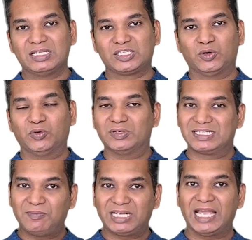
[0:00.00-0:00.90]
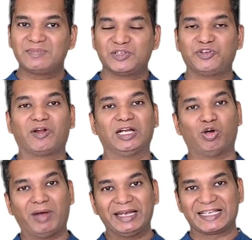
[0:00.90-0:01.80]
So sometimes if you're a
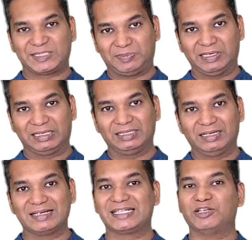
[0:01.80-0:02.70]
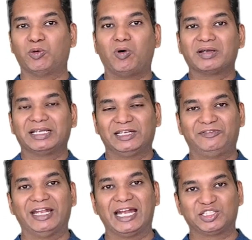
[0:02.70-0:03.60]
domain expert, let's say you're working in a
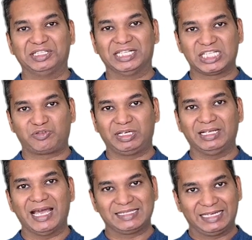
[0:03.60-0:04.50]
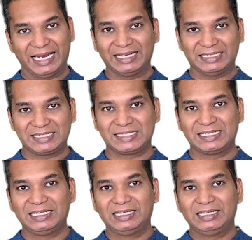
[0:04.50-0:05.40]
financial industry as an analyst,